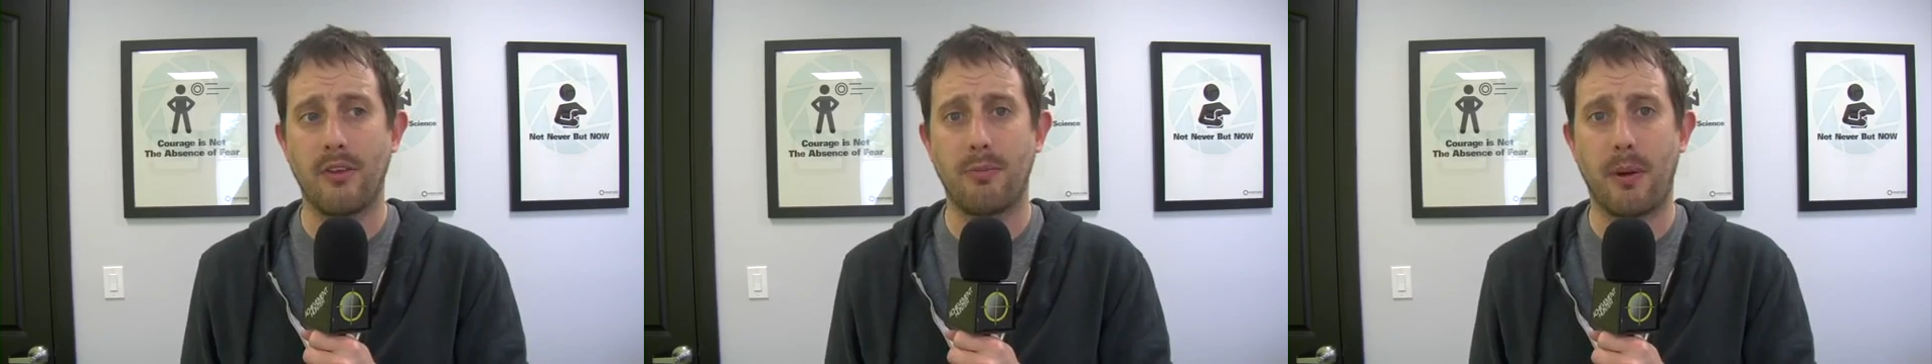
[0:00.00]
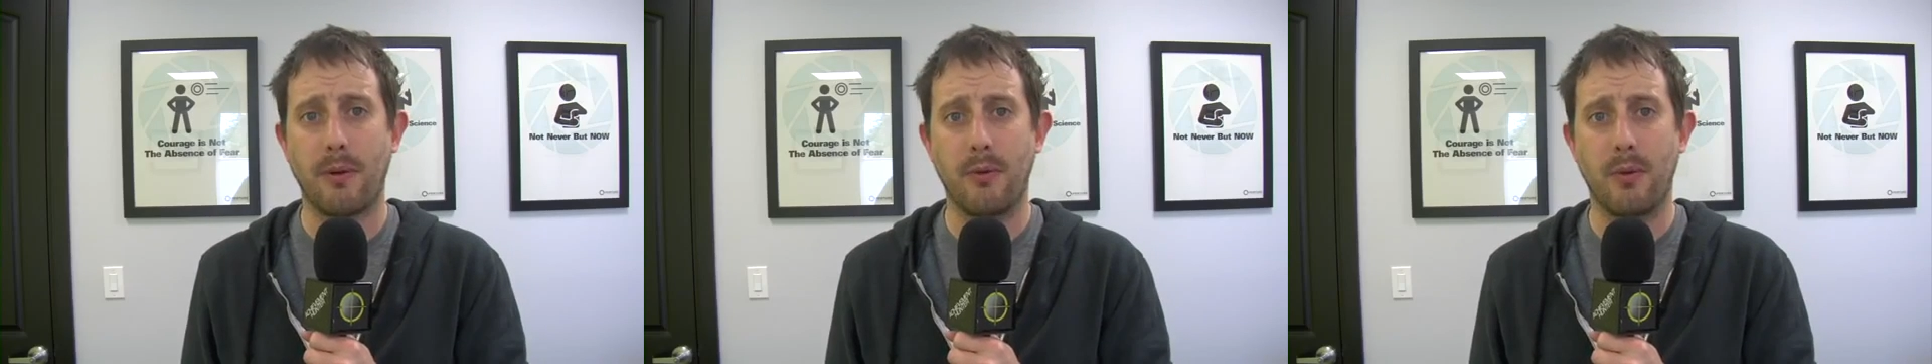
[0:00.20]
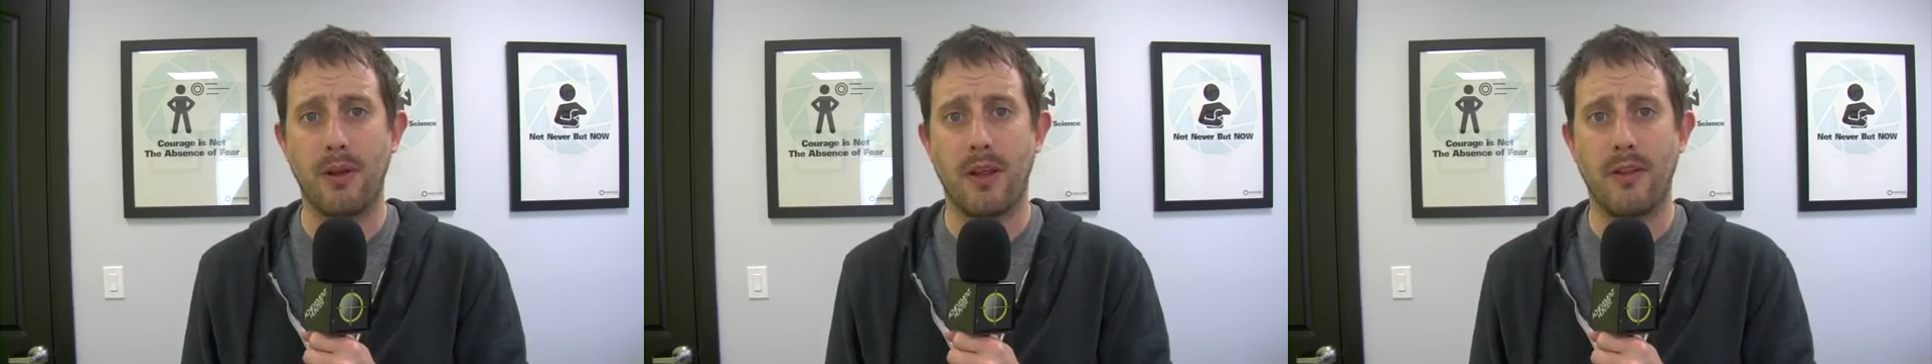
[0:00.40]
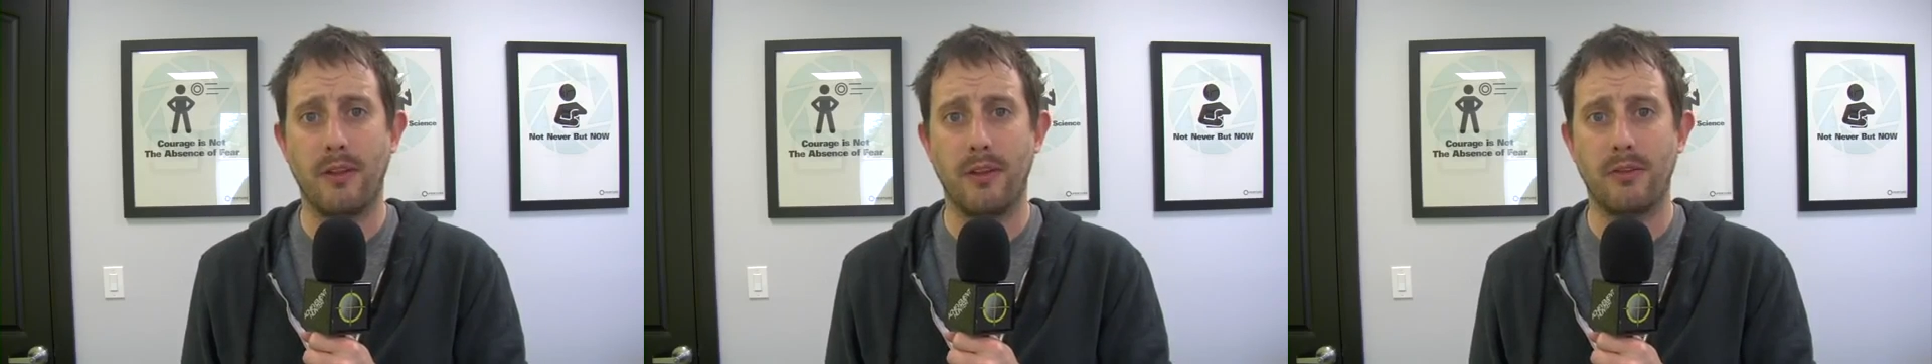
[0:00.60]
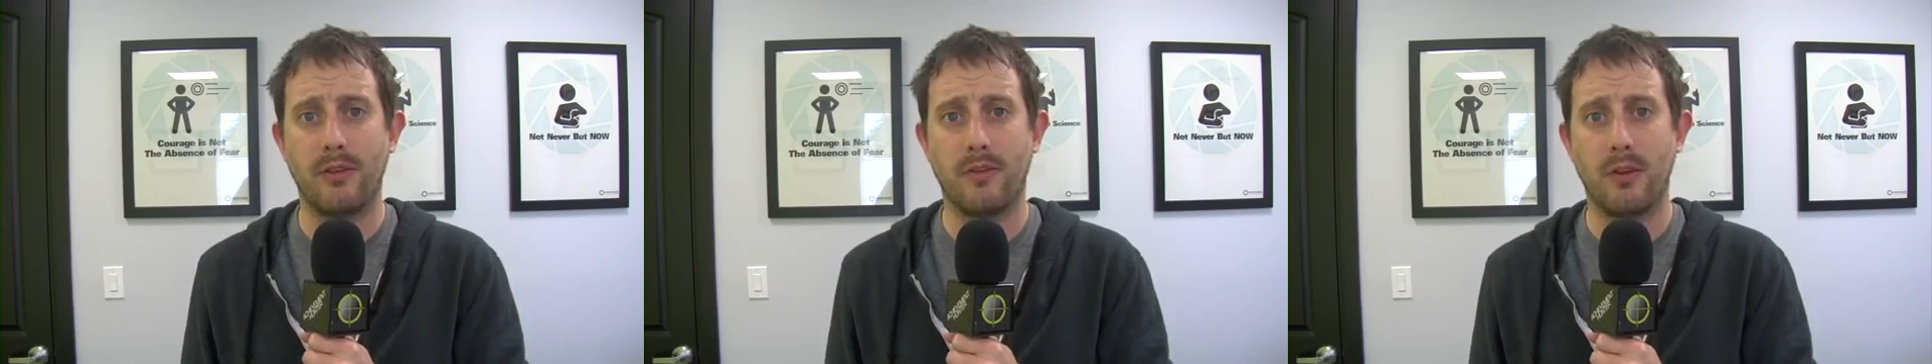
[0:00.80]
should probably run down the
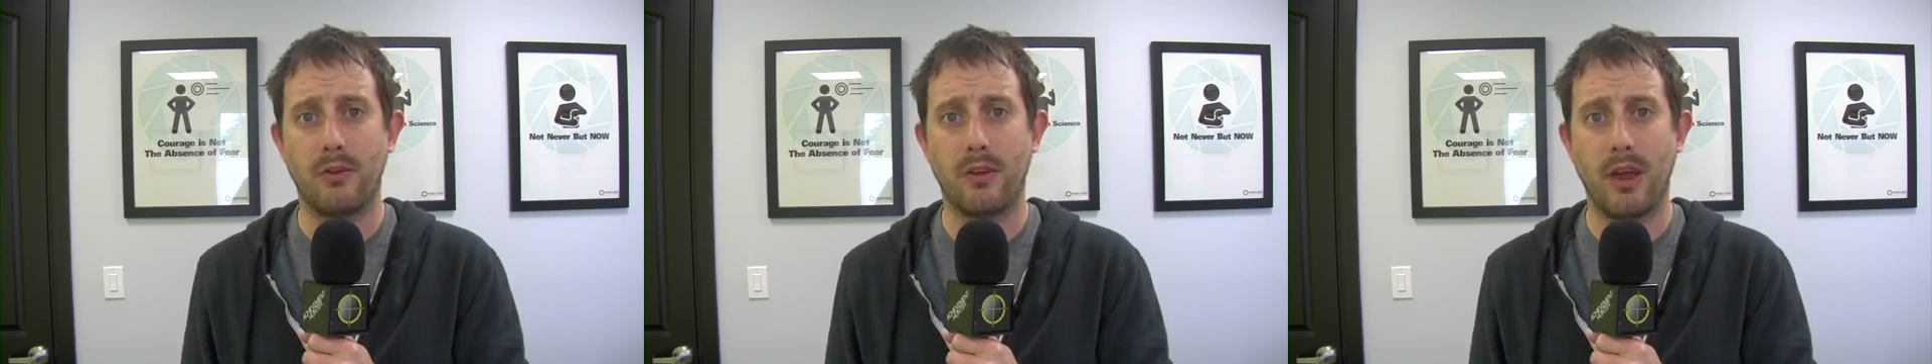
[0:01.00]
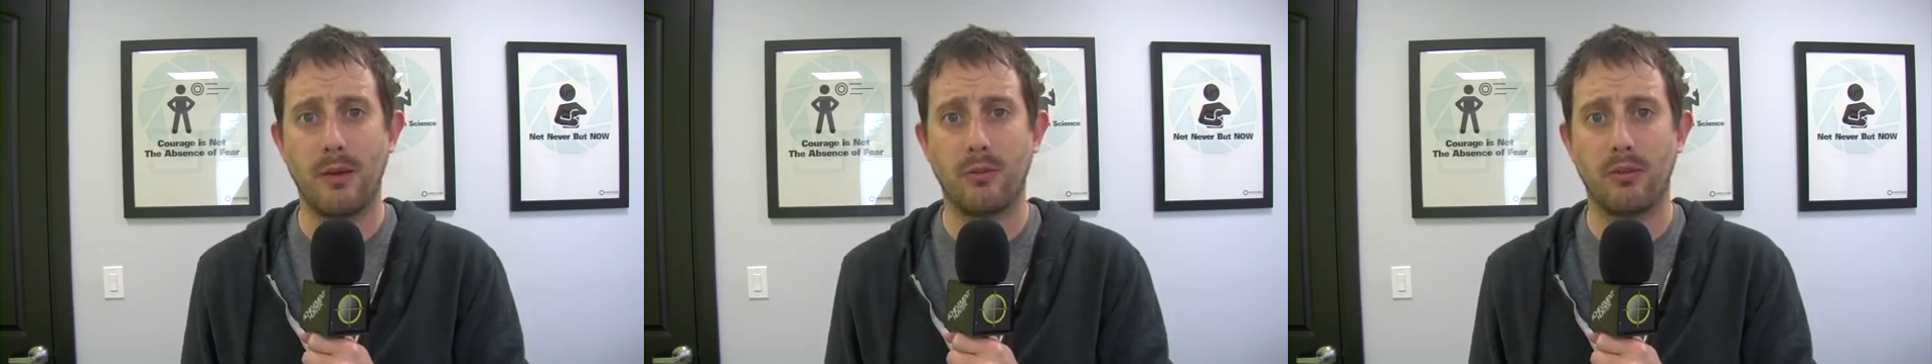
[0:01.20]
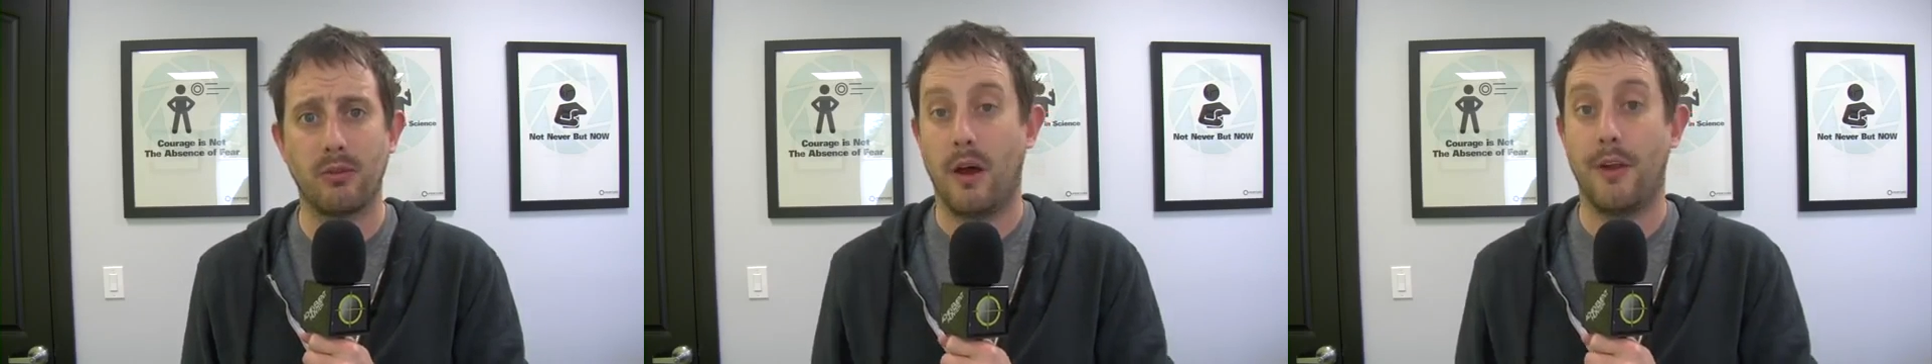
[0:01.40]
list of those games.